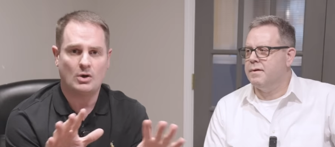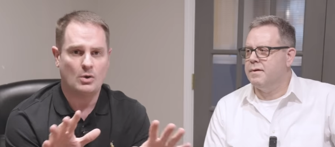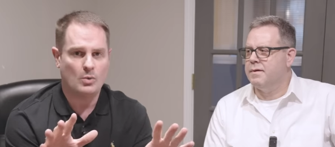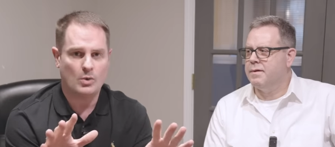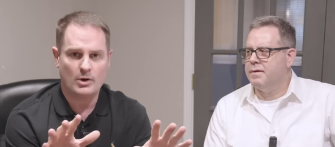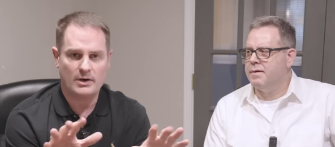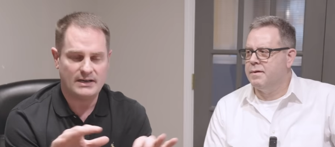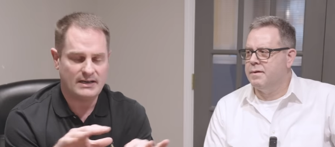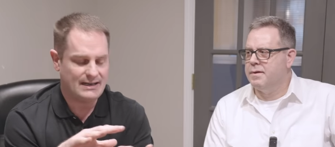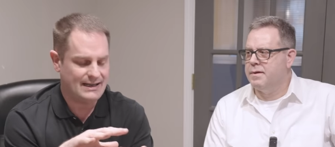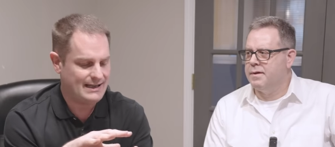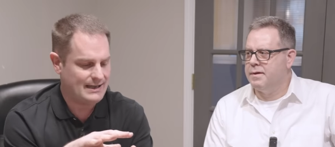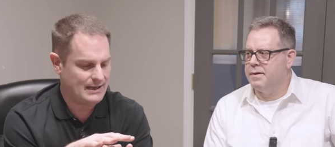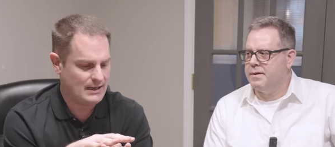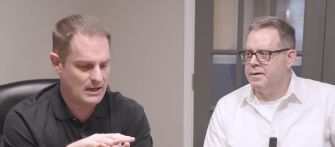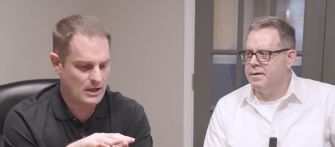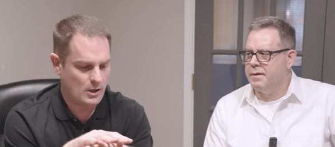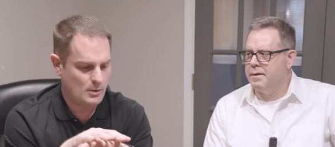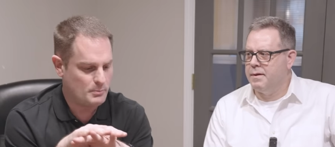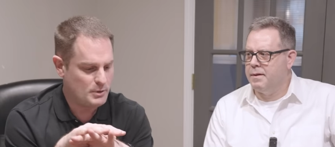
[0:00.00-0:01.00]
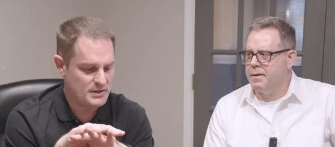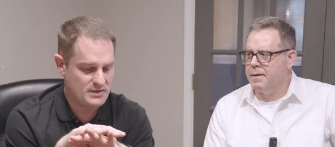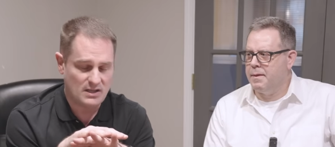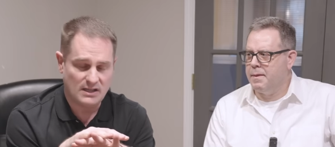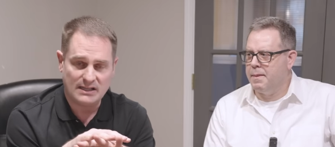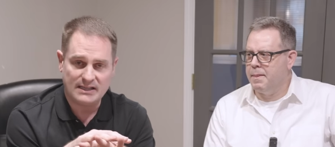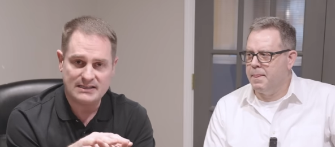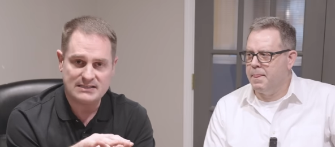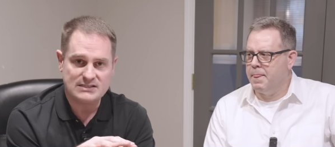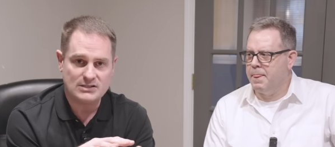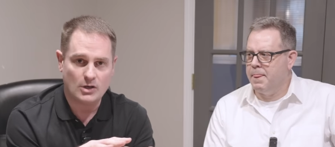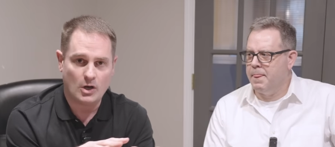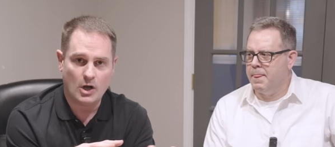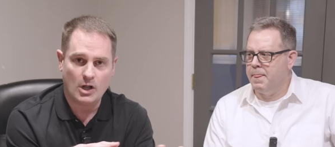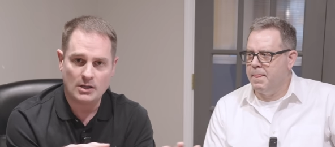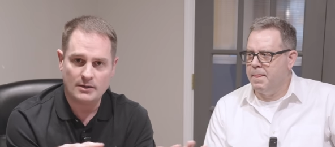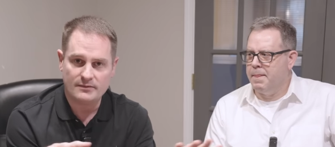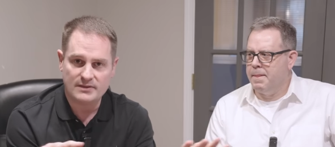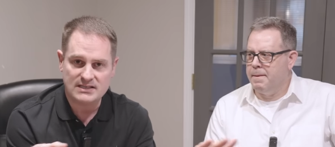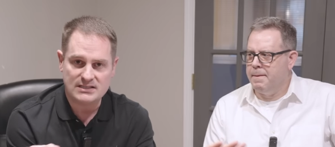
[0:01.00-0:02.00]
Speaker 1: don't worry, uh, I'll put the links to
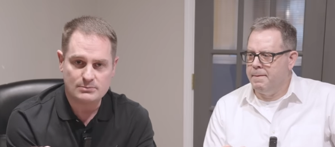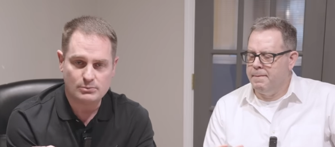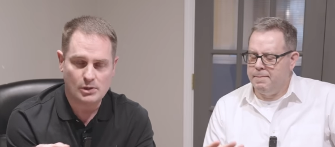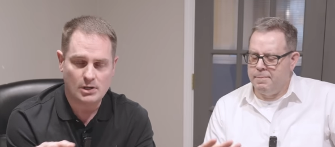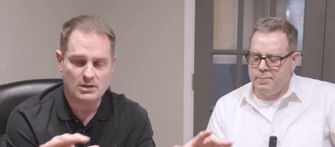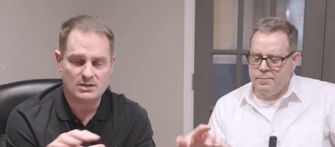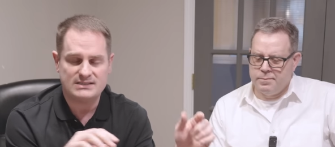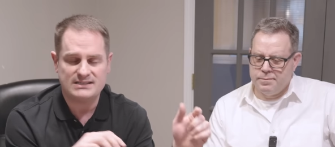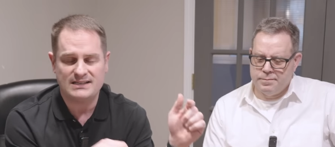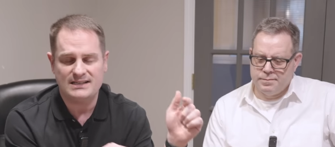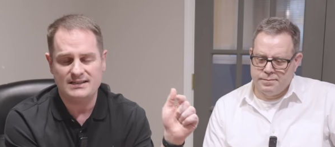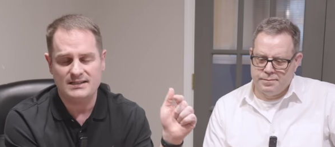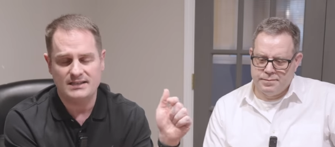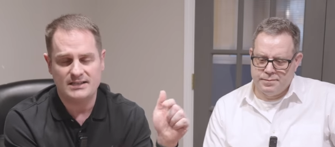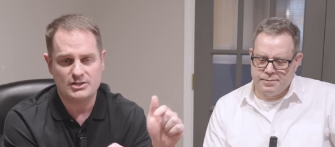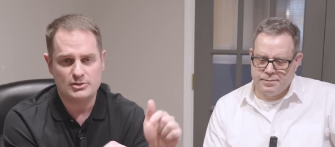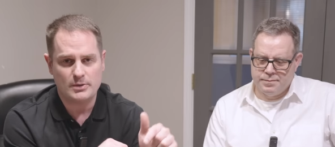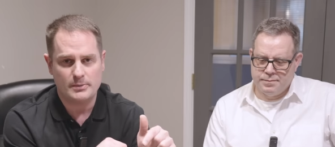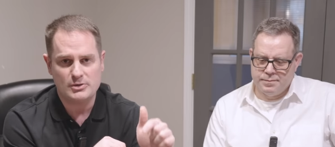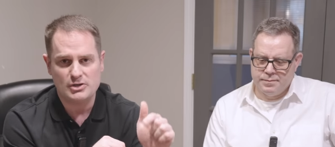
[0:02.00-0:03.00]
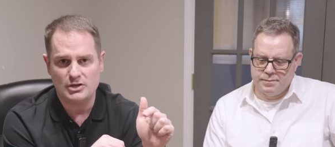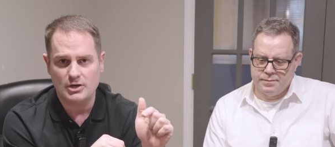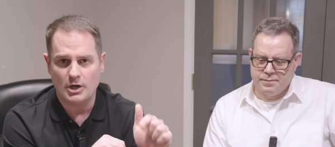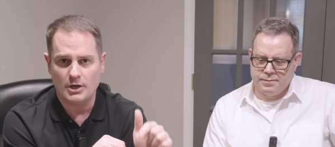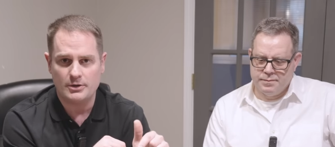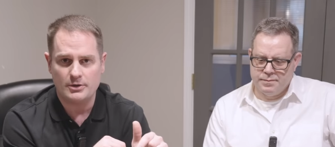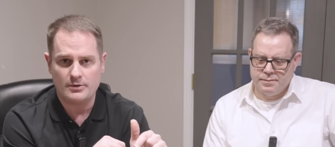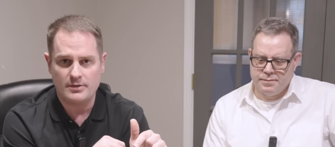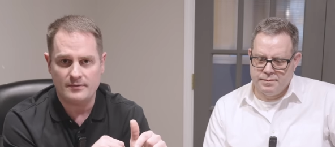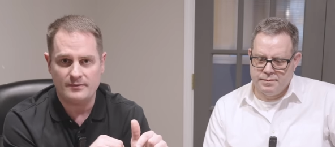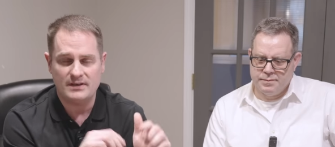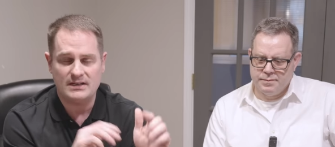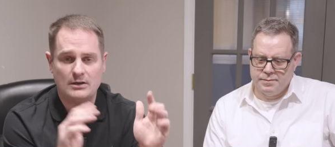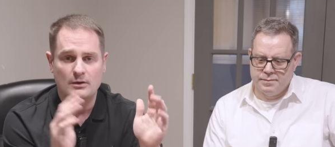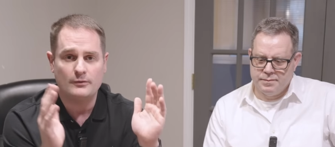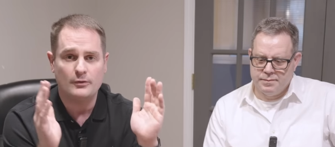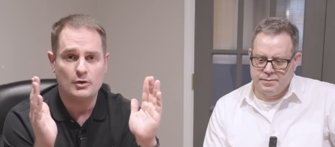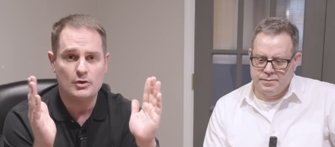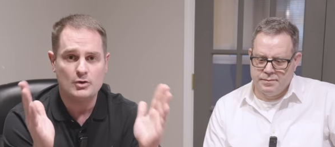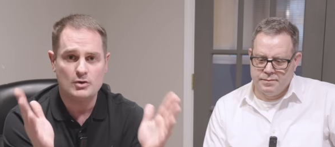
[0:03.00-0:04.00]
all of these products in the description under the video
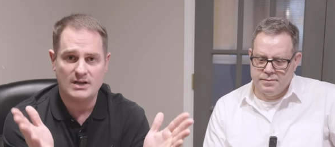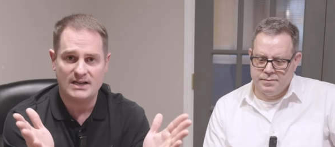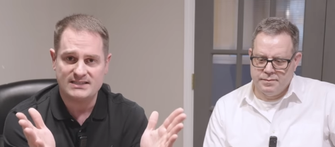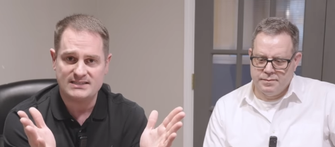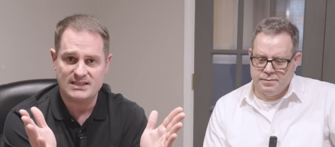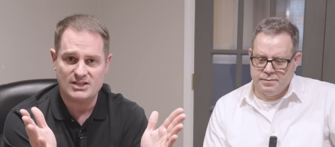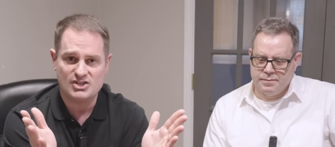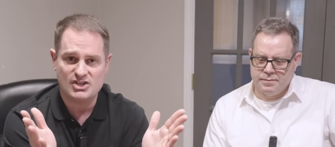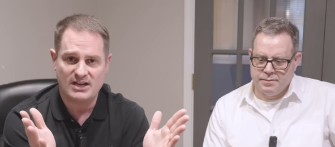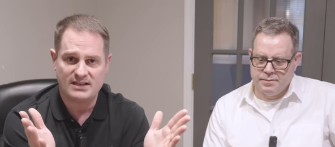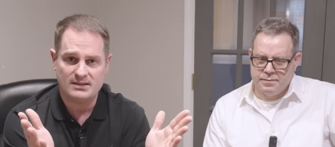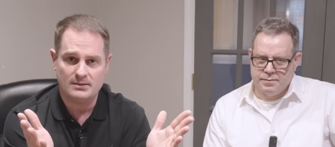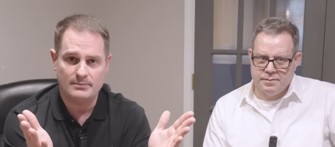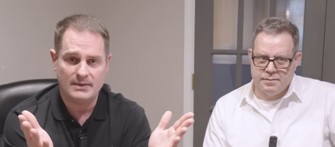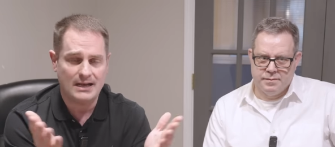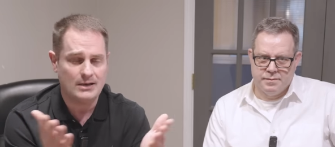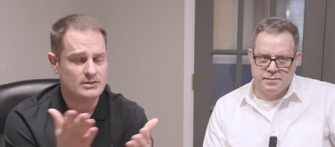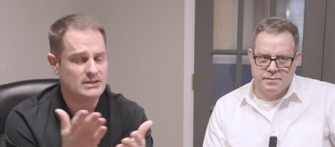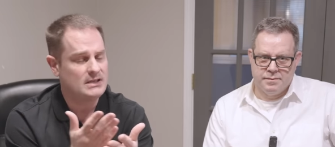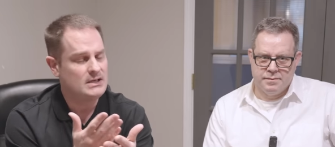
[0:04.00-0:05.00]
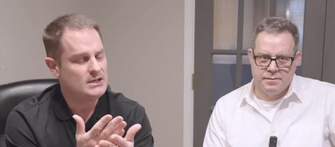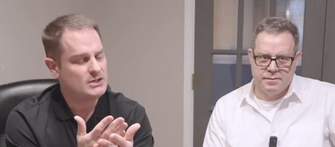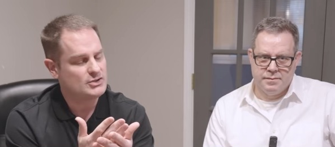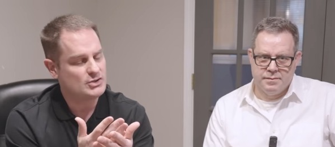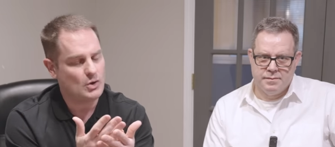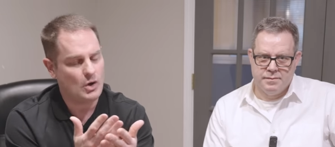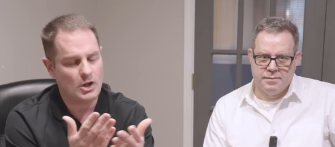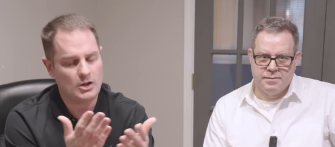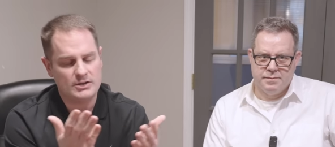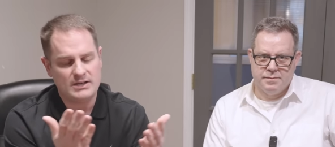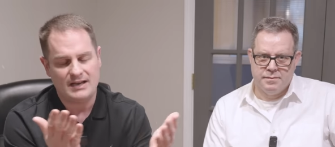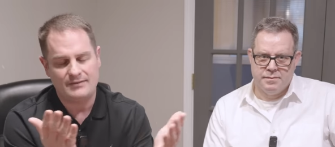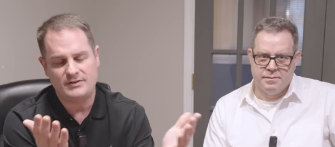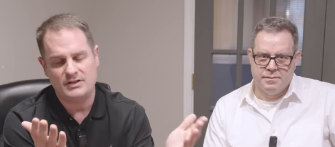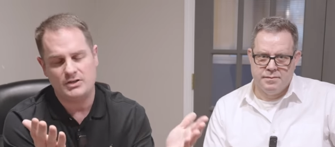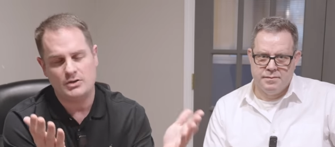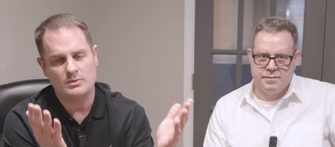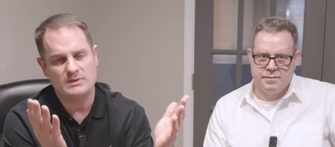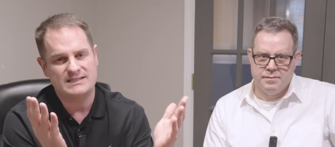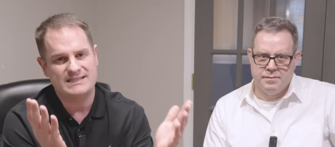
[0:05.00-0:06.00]
for you guys to check them out. So all you have to
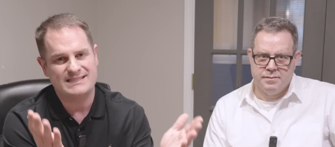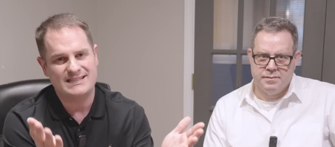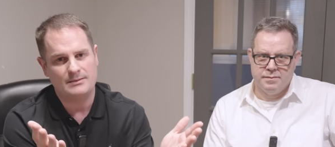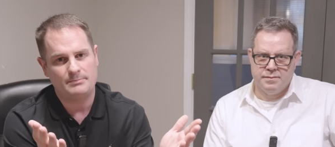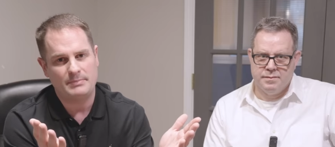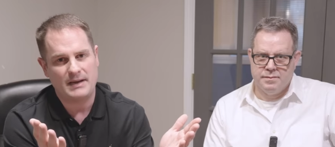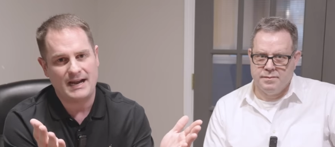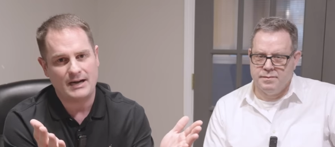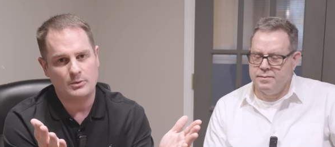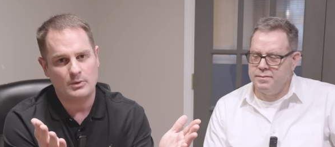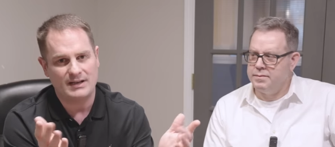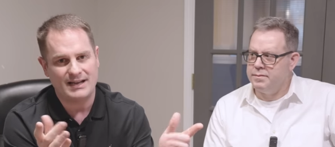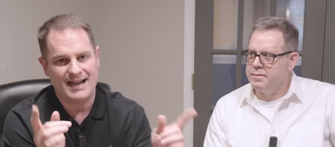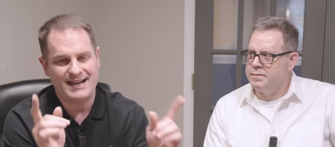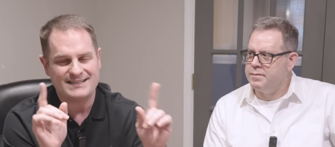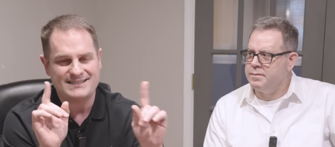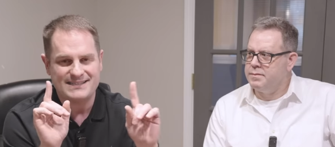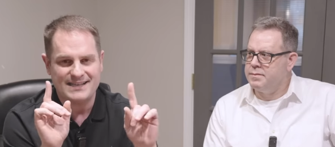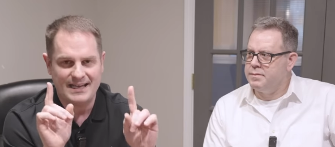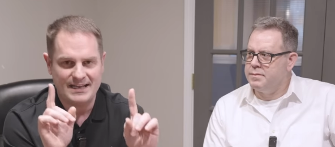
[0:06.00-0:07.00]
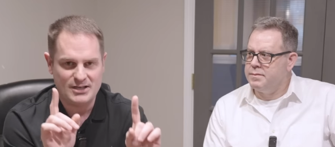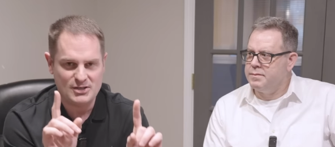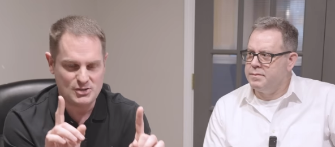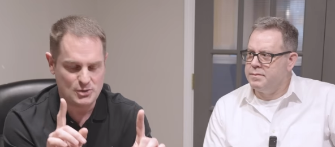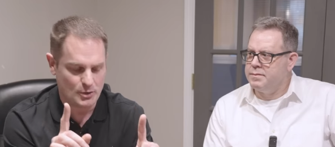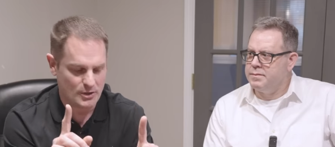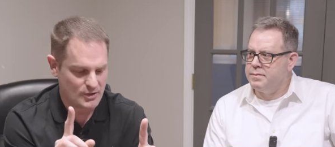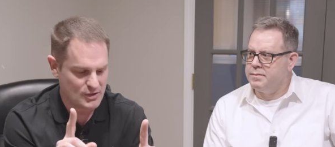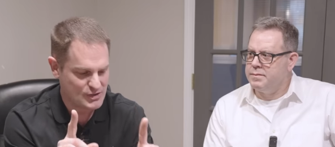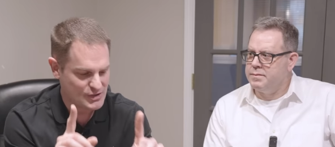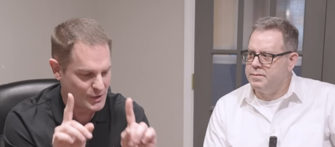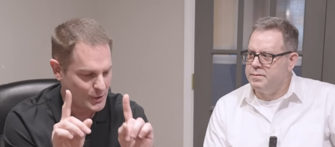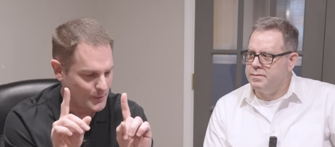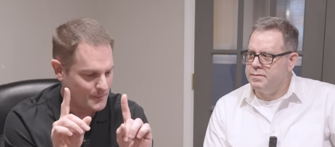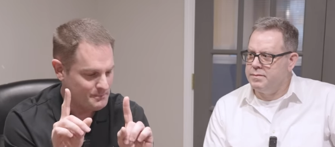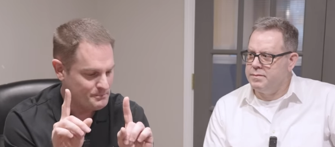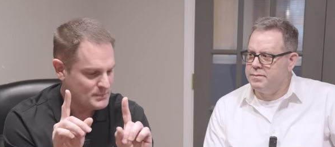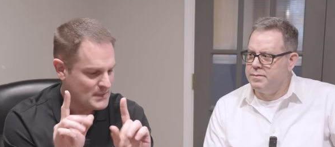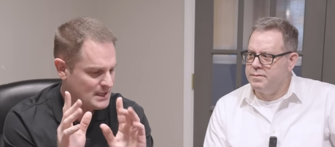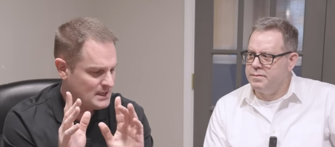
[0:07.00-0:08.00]
do is sit back, relax, and enjoy the show.
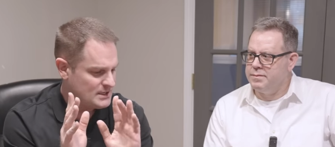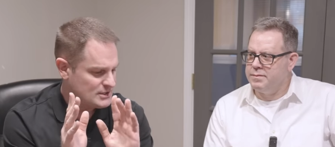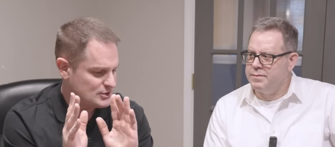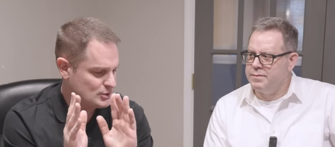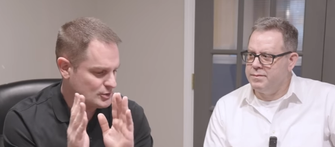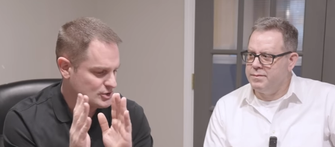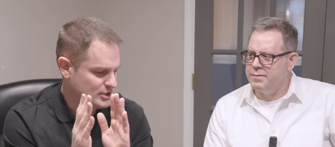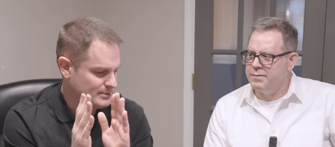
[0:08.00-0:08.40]
So